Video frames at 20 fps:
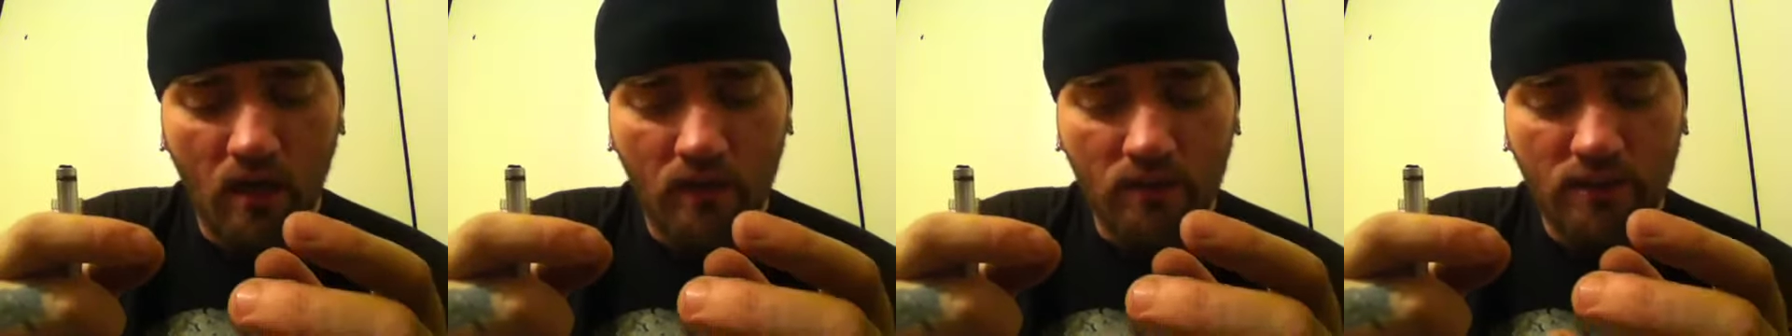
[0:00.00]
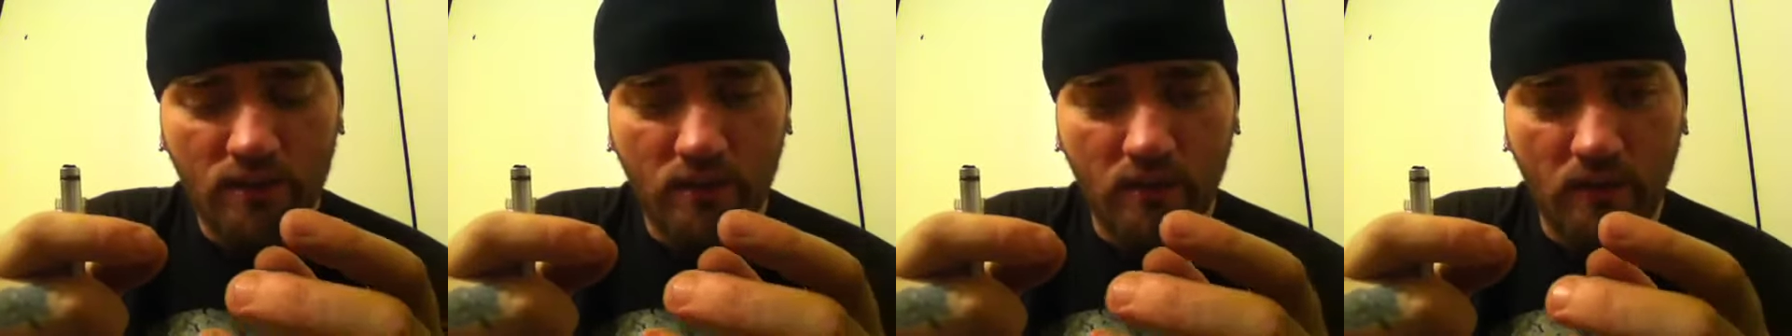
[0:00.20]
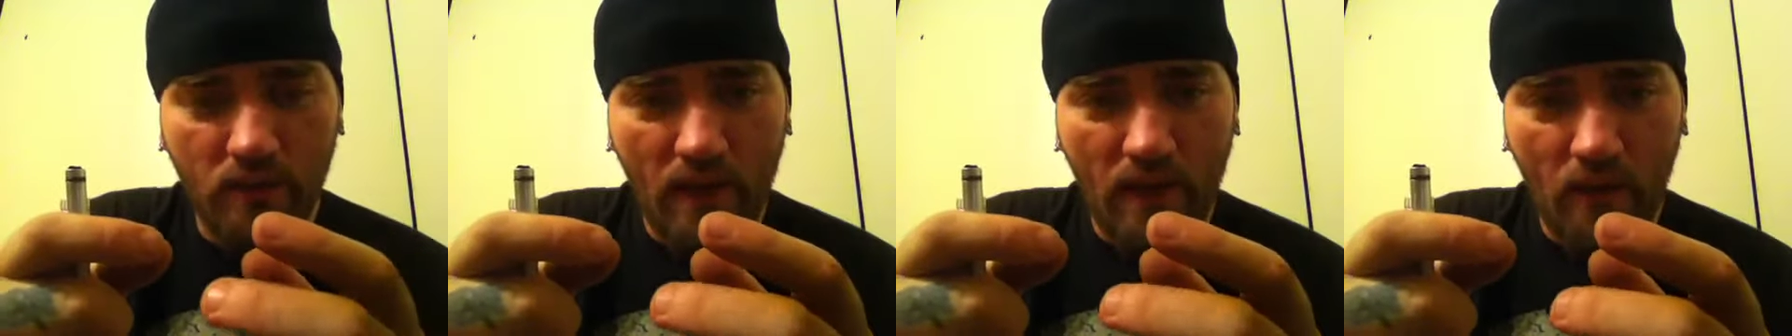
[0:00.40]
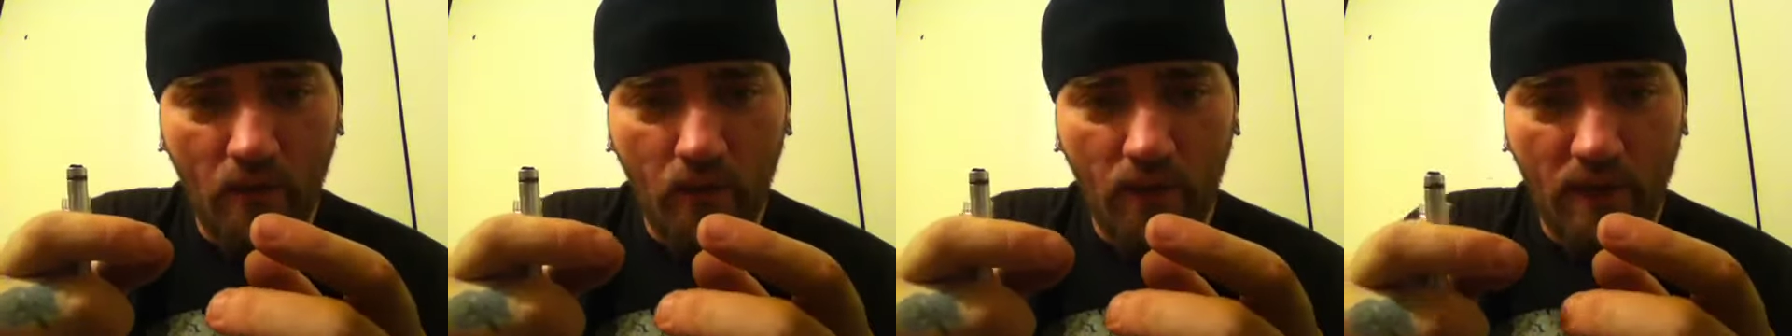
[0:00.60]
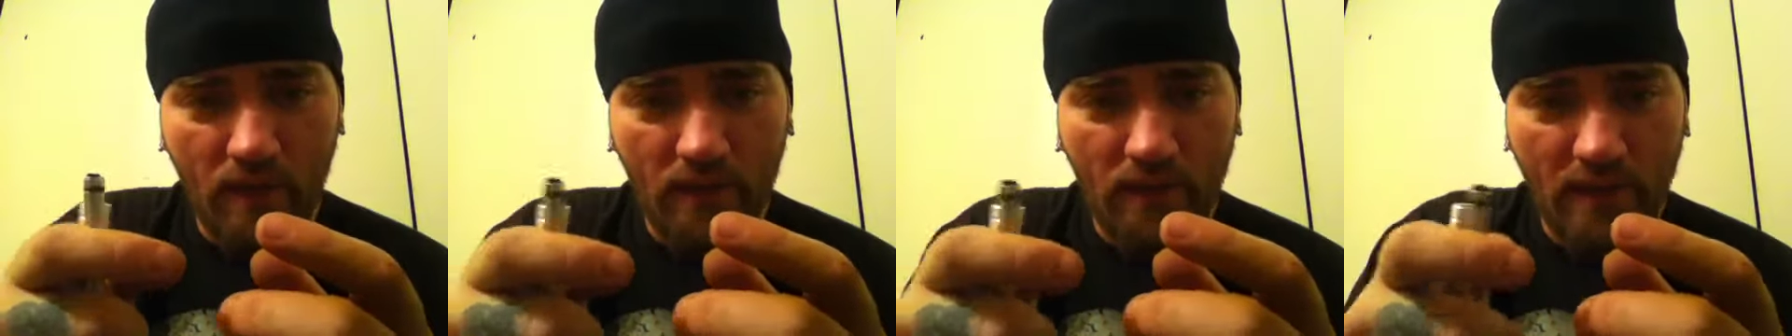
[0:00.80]
So that
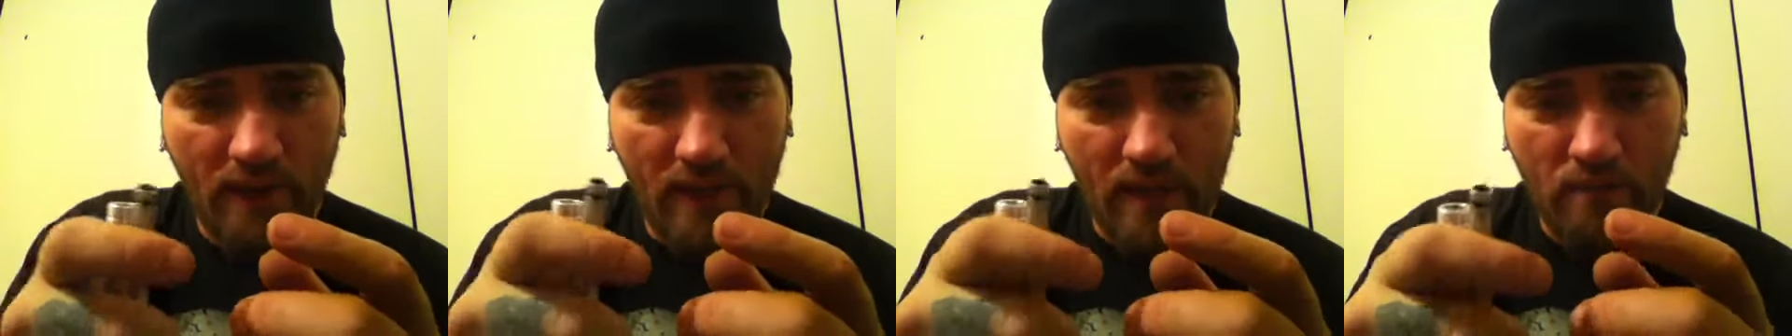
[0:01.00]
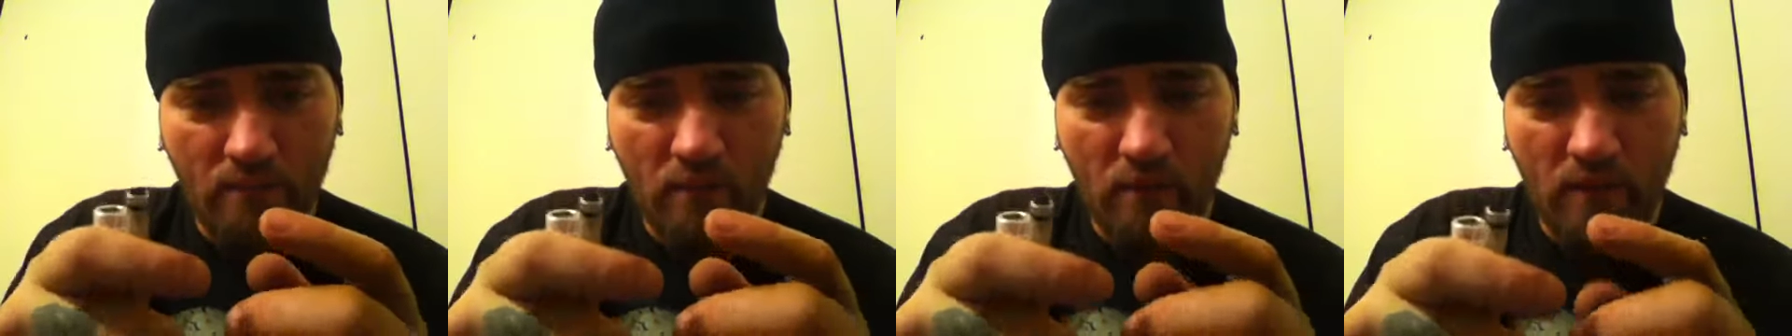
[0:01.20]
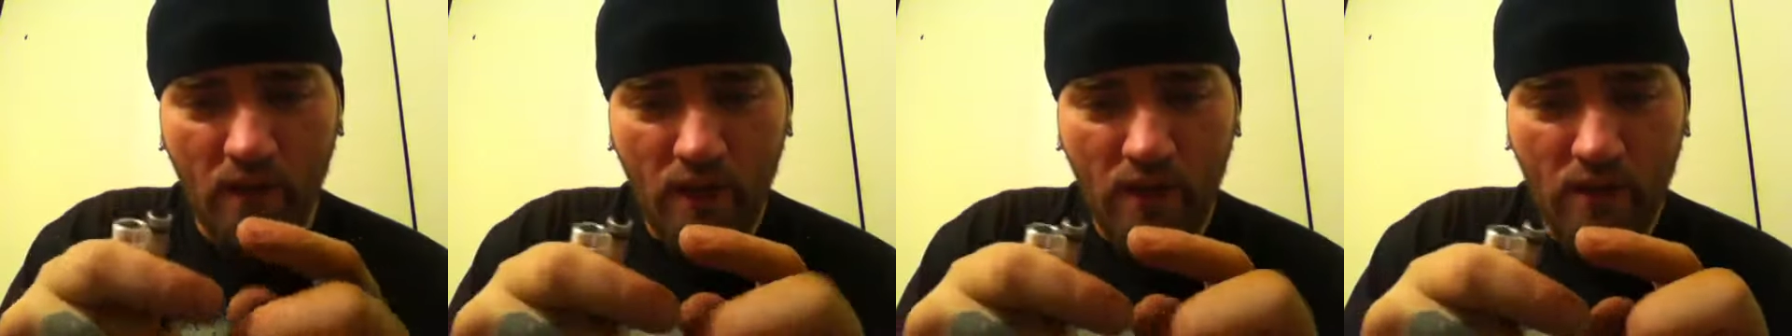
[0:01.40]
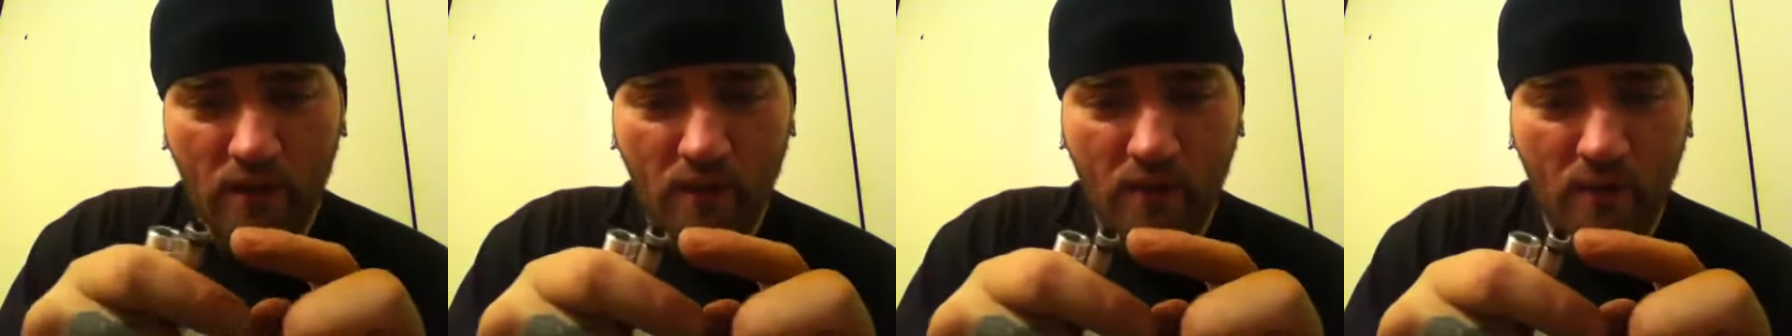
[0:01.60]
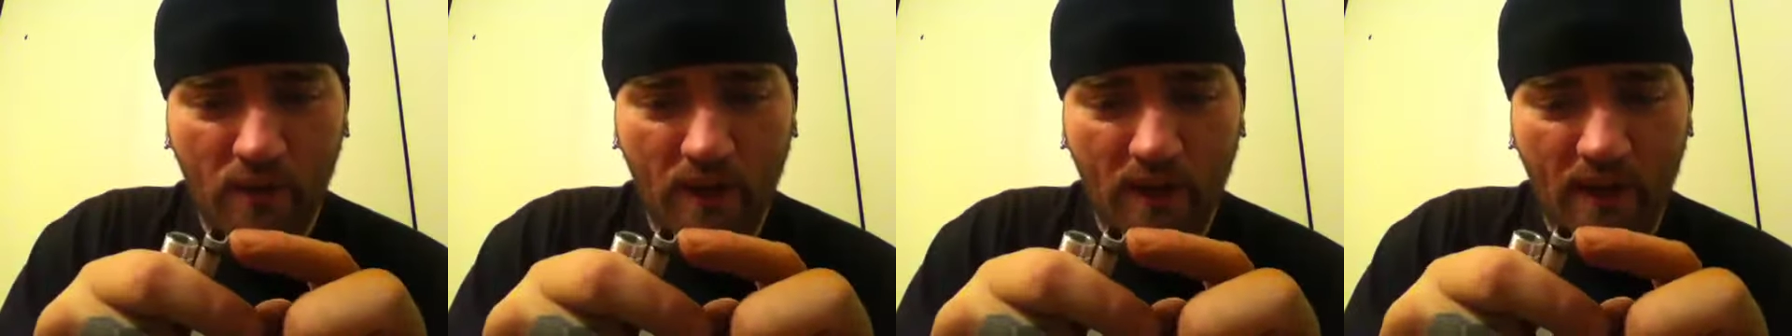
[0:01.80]
way the ember that you
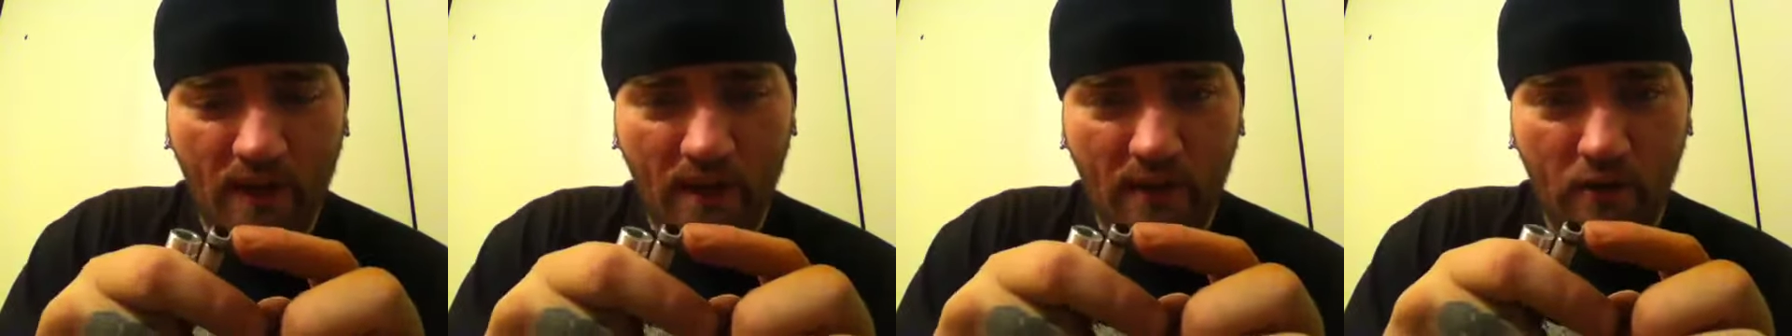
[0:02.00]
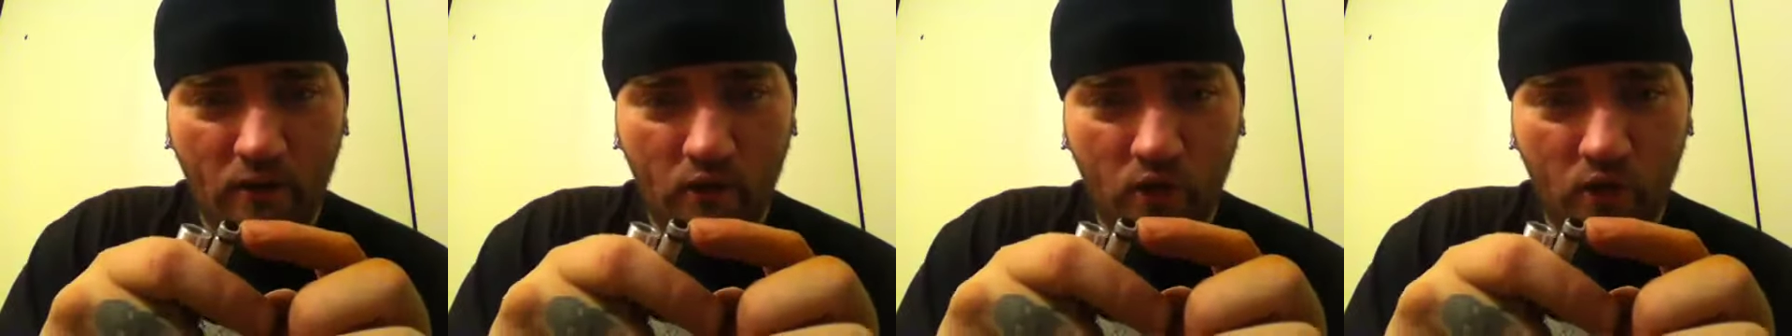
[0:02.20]
create here,